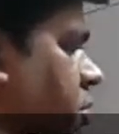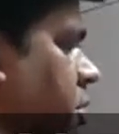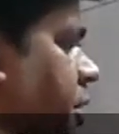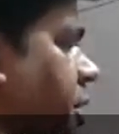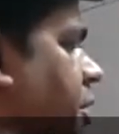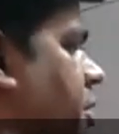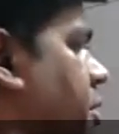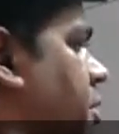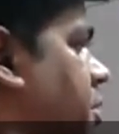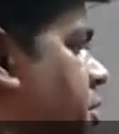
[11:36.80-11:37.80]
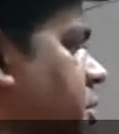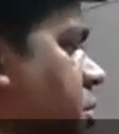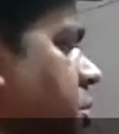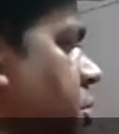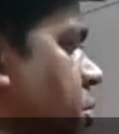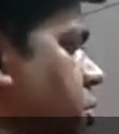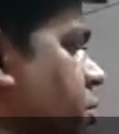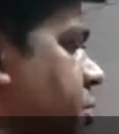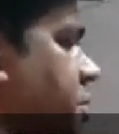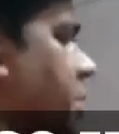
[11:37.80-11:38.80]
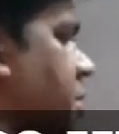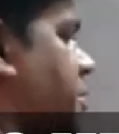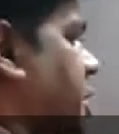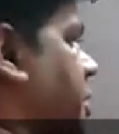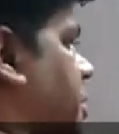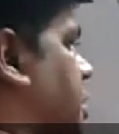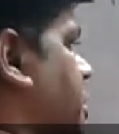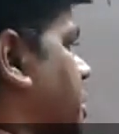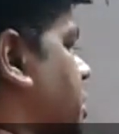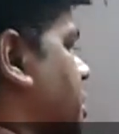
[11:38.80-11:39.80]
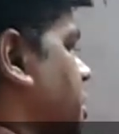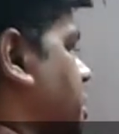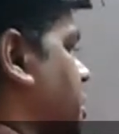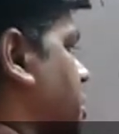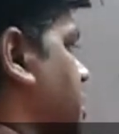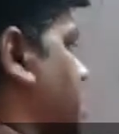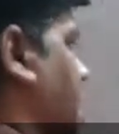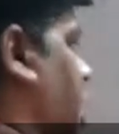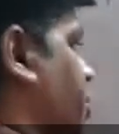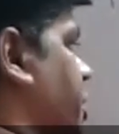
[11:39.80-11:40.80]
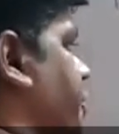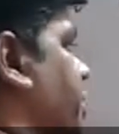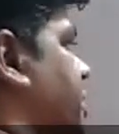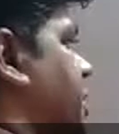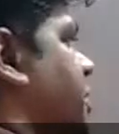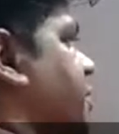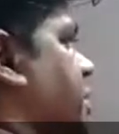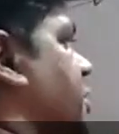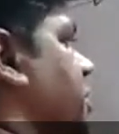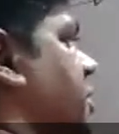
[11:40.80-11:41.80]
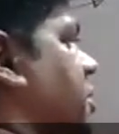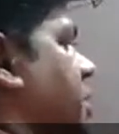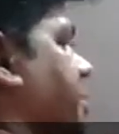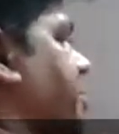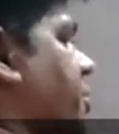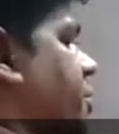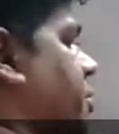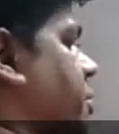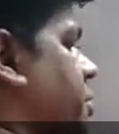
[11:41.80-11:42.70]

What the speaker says: All right, which is nothing but how do I differentiate this function? Let me know.